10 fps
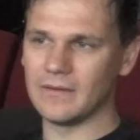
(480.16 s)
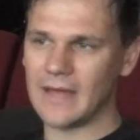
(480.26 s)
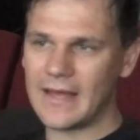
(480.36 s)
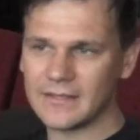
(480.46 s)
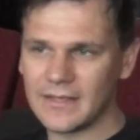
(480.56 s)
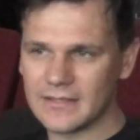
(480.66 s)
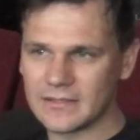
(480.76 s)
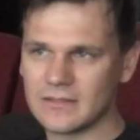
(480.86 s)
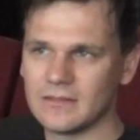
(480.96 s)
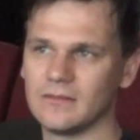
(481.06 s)
That
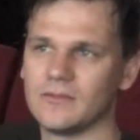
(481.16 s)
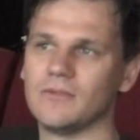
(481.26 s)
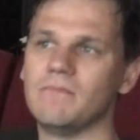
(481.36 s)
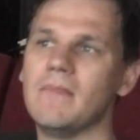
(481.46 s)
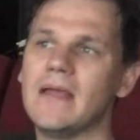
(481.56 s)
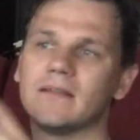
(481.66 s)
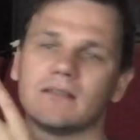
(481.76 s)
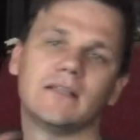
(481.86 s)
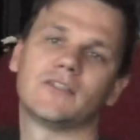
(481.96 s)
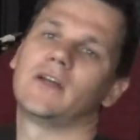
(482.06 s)
has
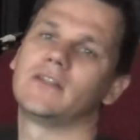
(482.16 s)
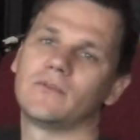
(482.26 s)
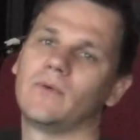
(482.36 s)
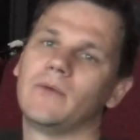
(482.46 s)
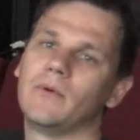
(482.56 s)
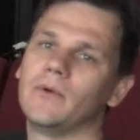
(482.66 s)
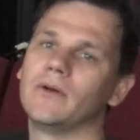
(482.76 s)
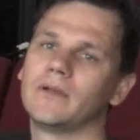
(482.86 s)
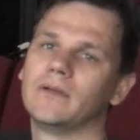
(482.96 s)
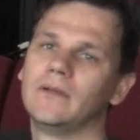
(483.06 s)
tremendously changed the way we work.